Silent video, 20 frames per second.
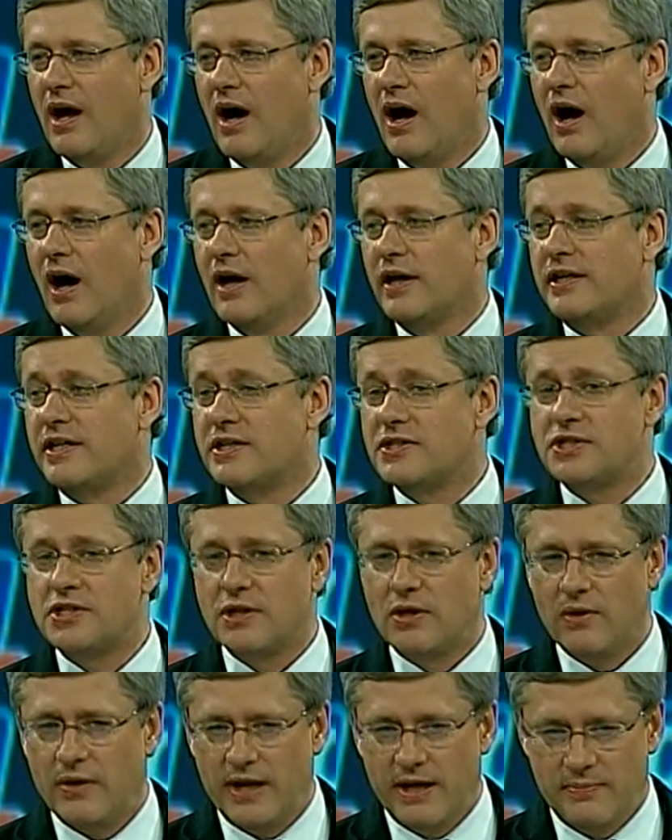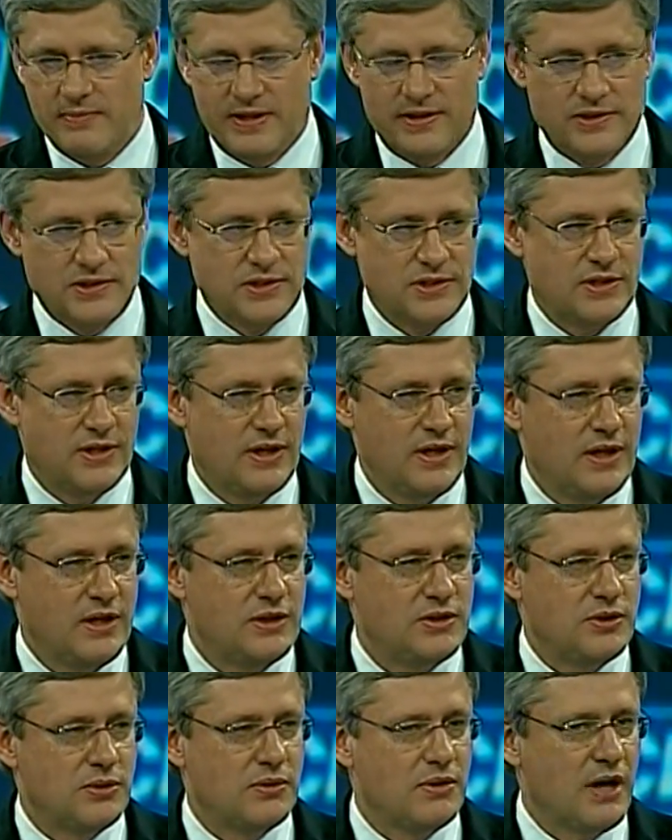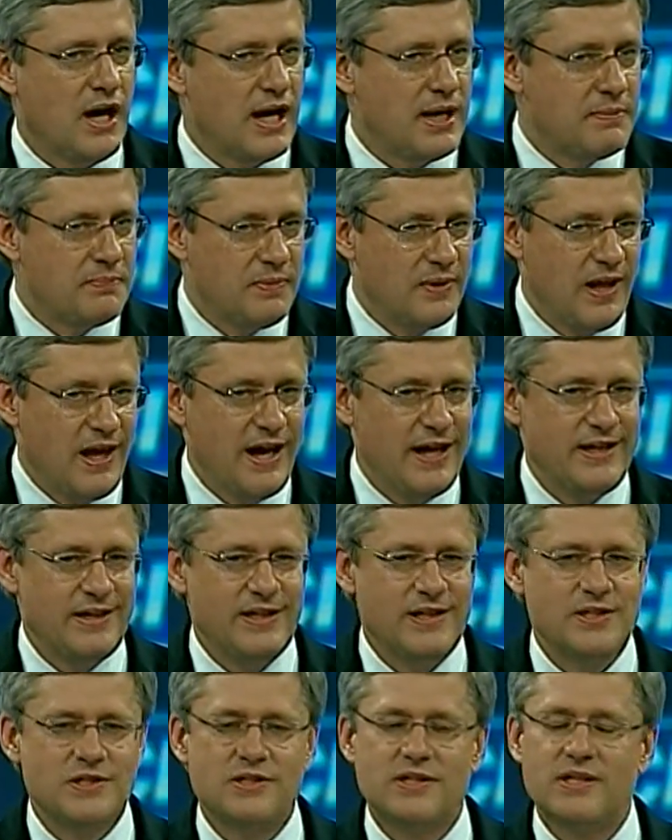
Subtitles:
Our disagreements do not blind us